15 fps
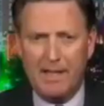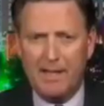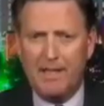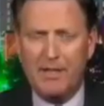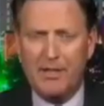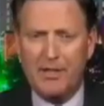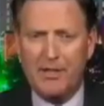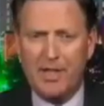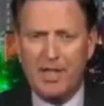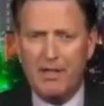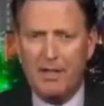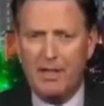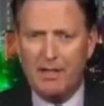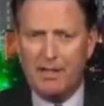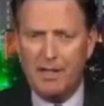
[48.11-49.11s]
did you see
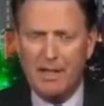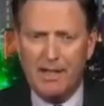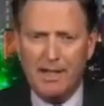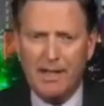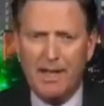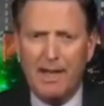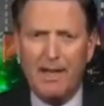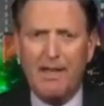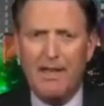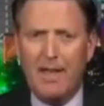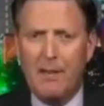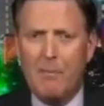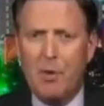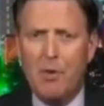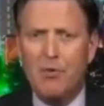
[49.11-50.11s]
this? And then they
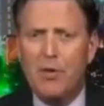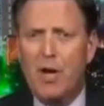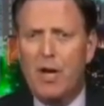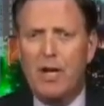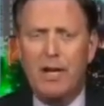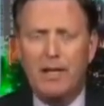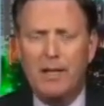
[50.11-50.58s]
moved on it.